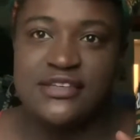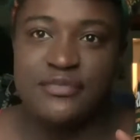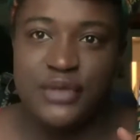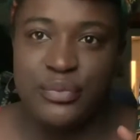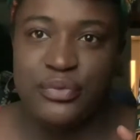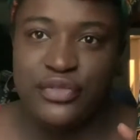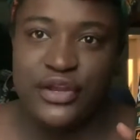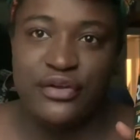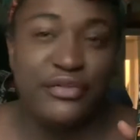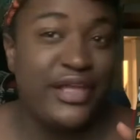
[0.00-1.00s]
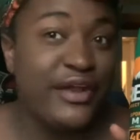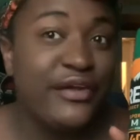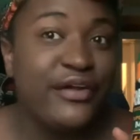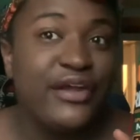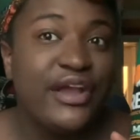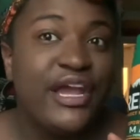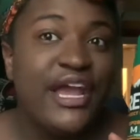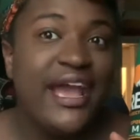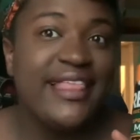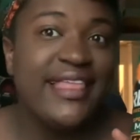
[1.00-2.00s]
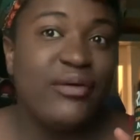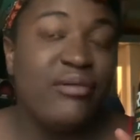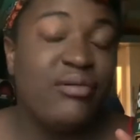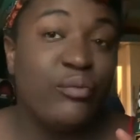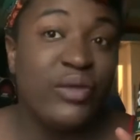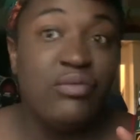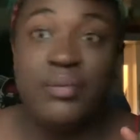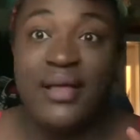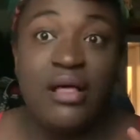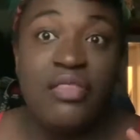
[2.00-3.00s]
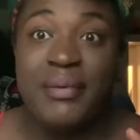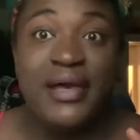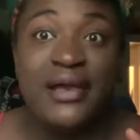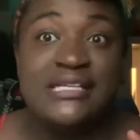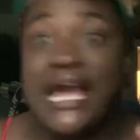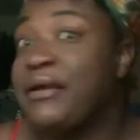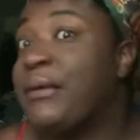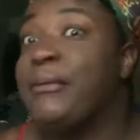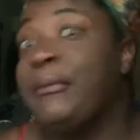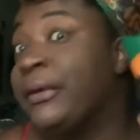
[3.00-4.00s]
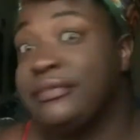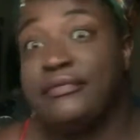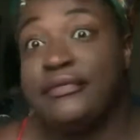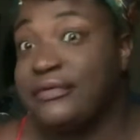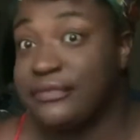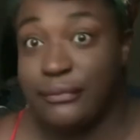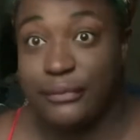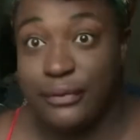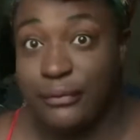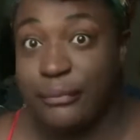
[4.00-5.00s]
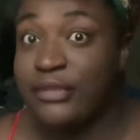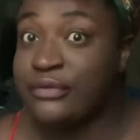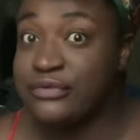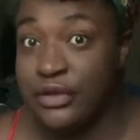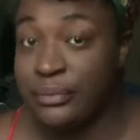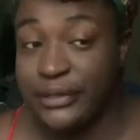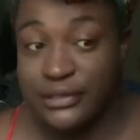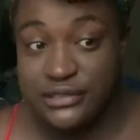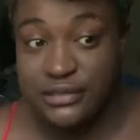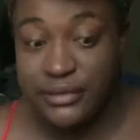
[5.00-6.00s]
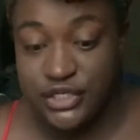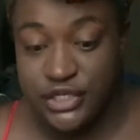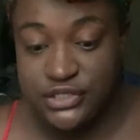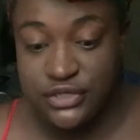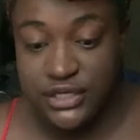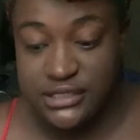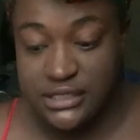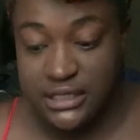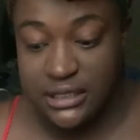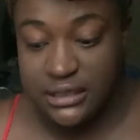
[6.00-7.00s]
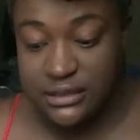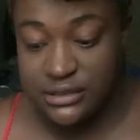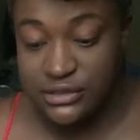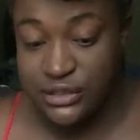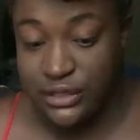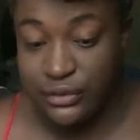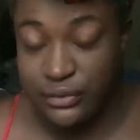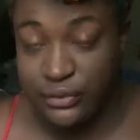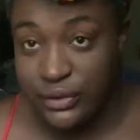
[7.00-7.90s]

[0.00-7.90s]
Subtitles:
people that are there, and like we repel all the bugs. I don't know what the fuck's going on, but there's no bugs in Manchester, Tennessee. So